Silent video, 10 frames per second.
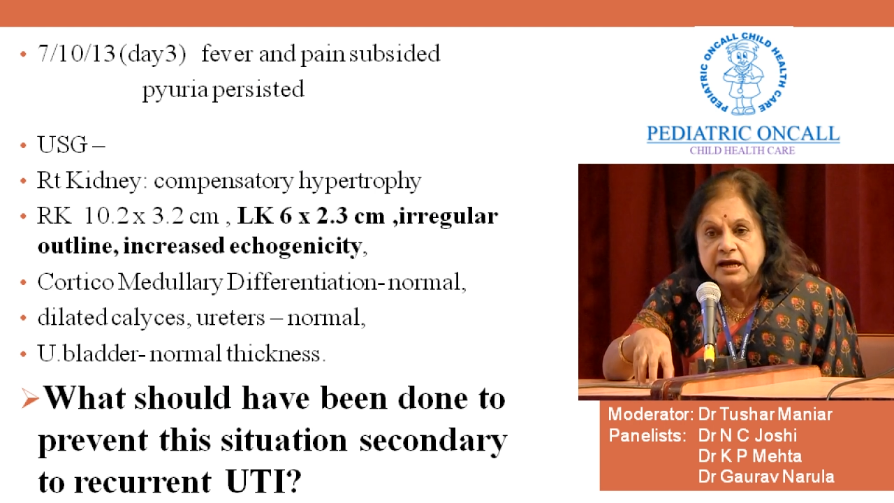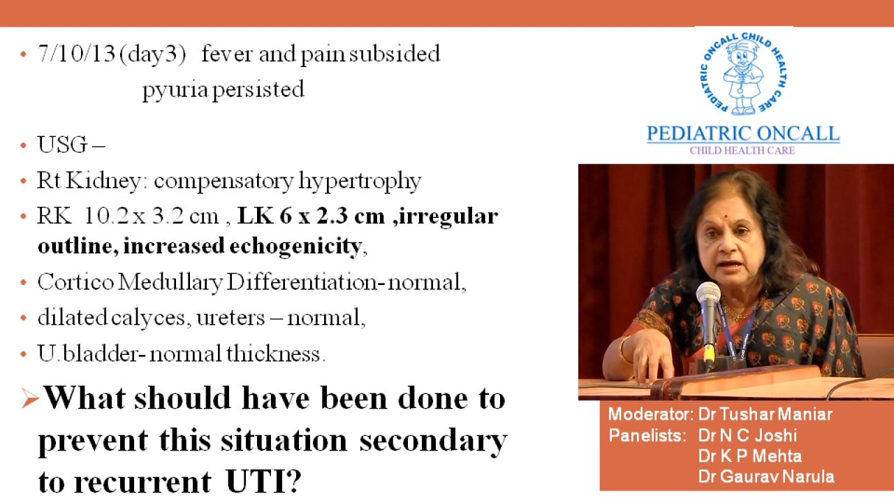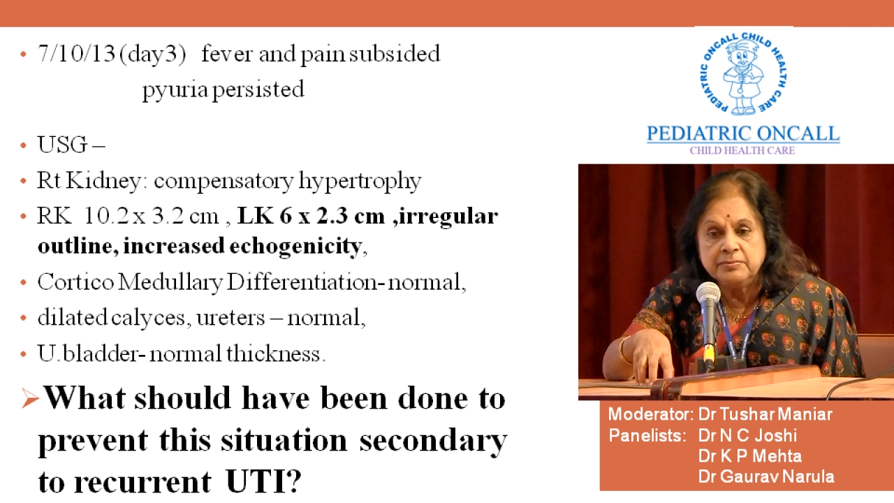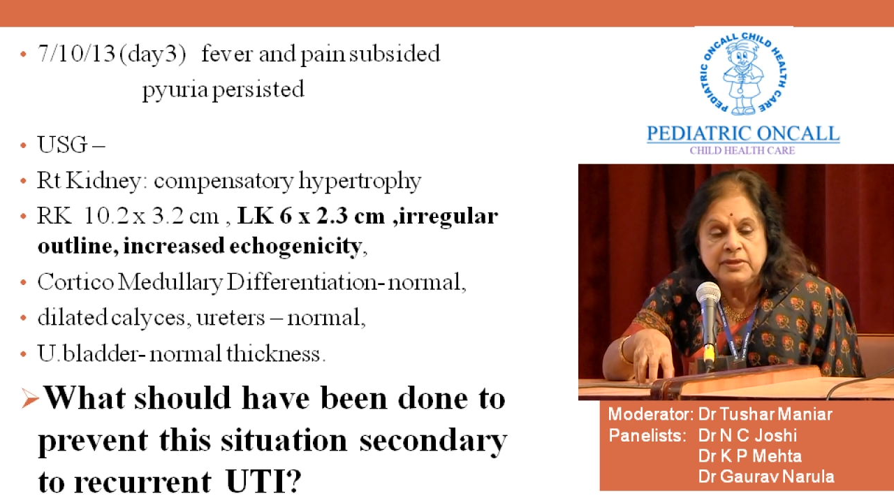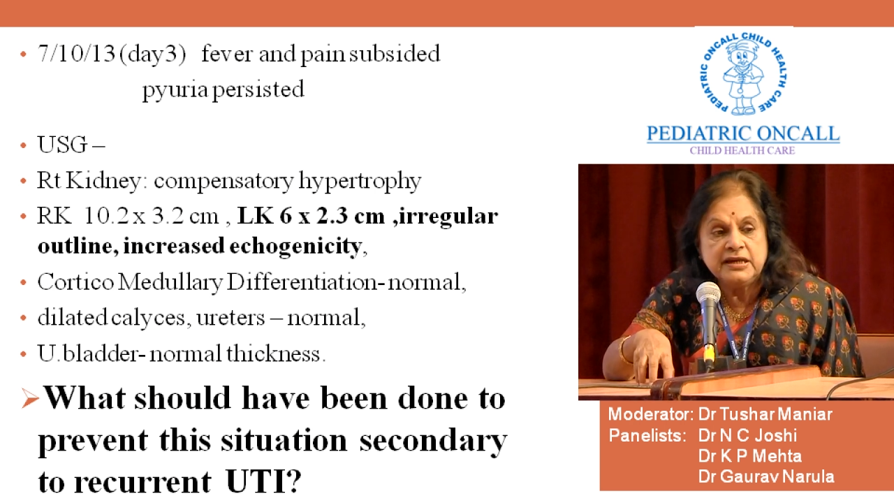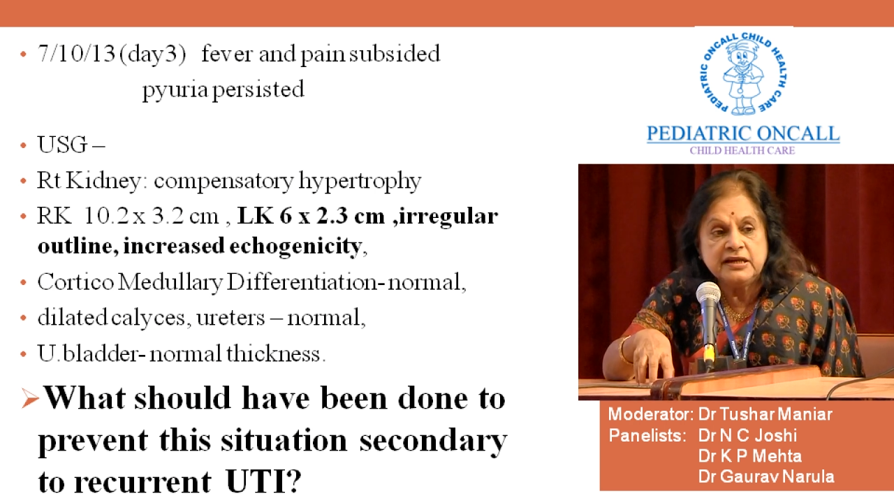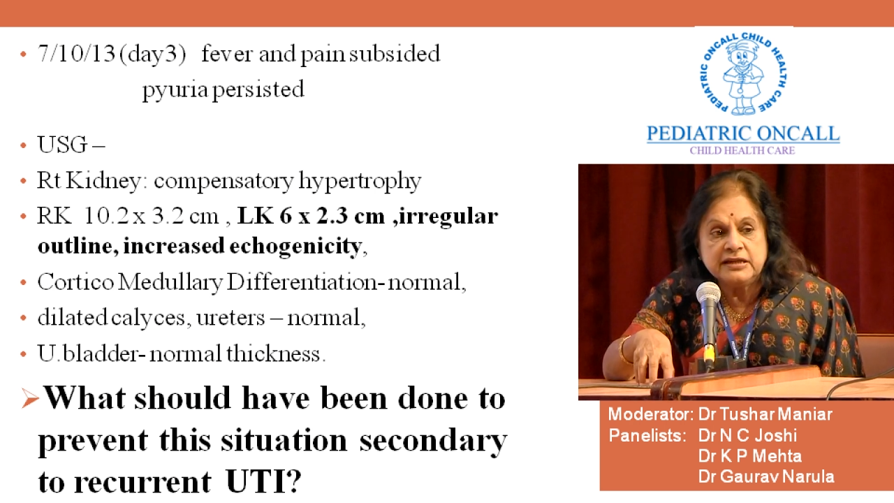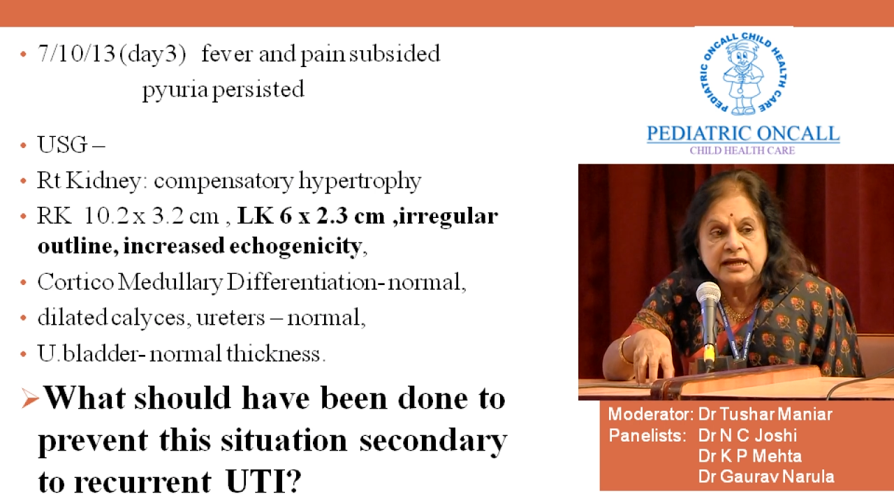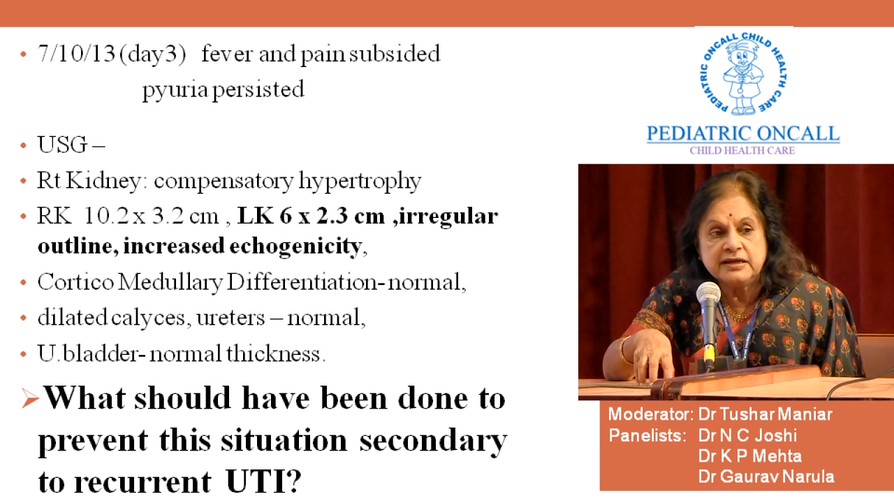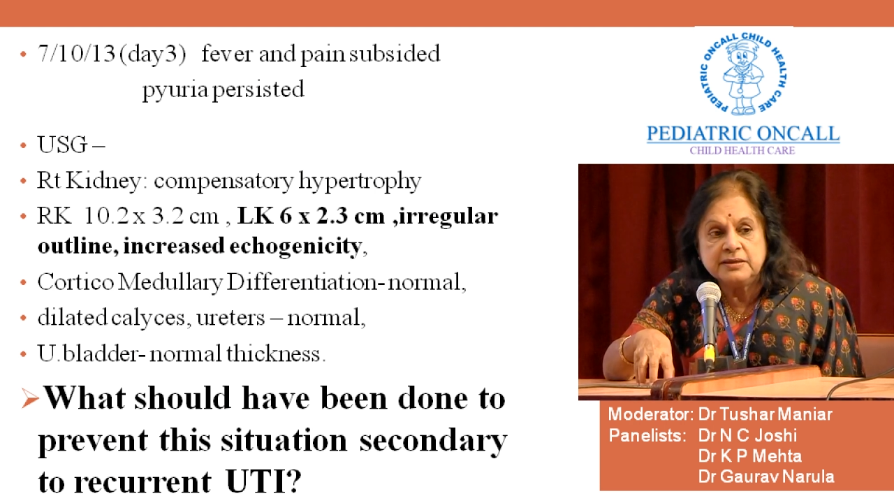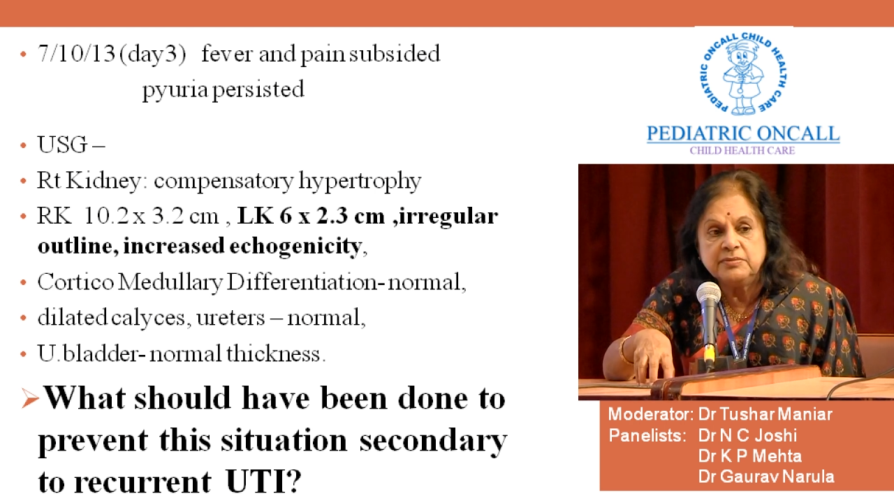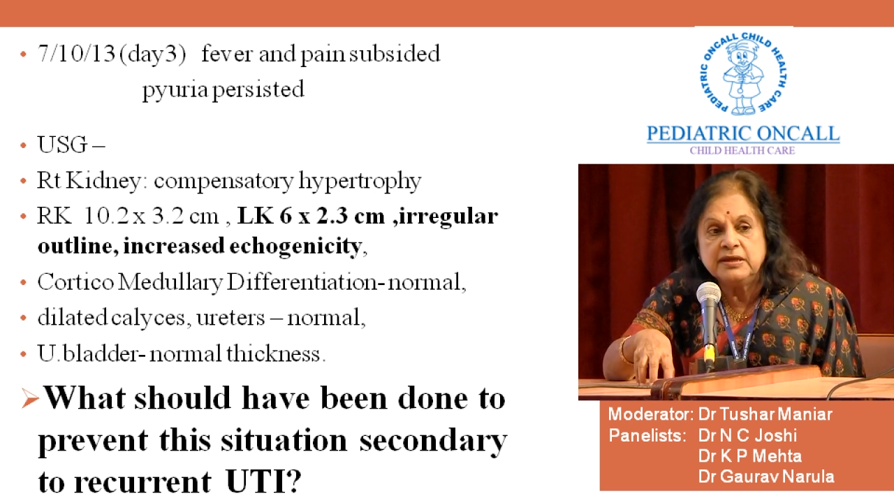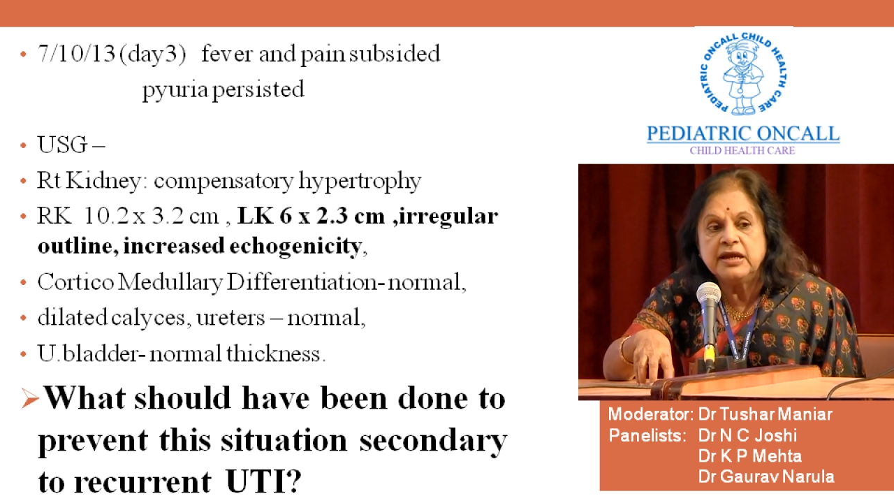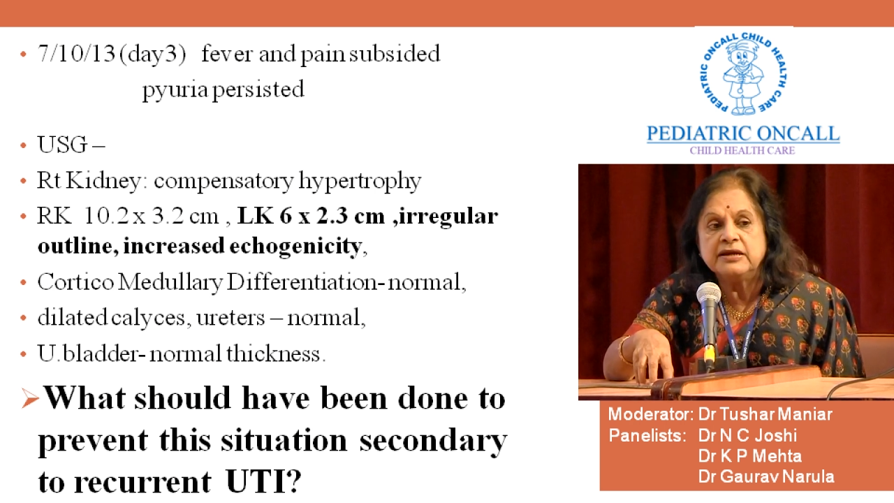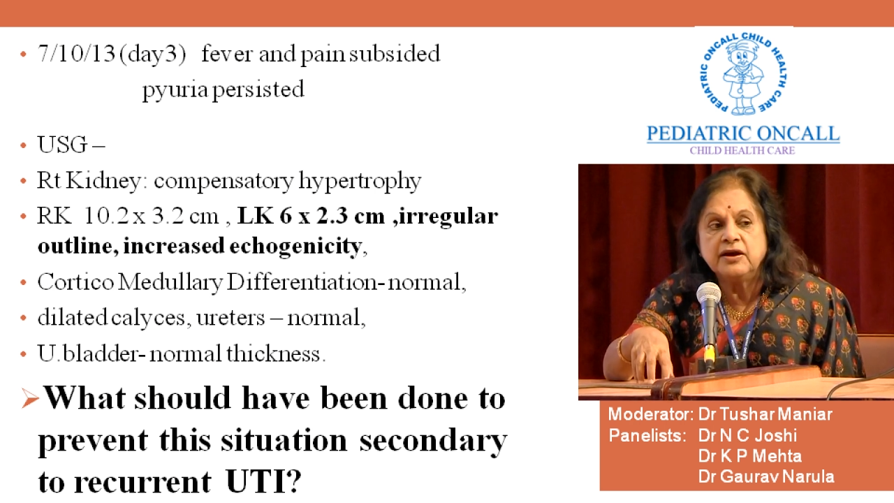American
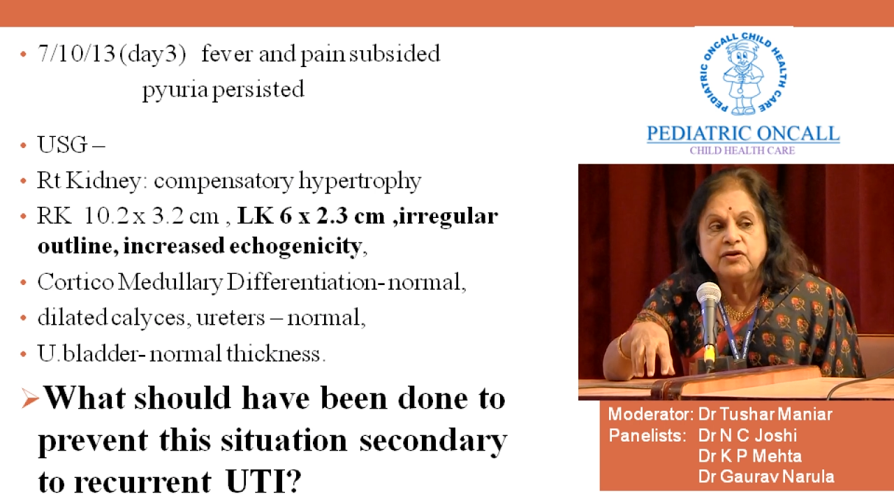Academy and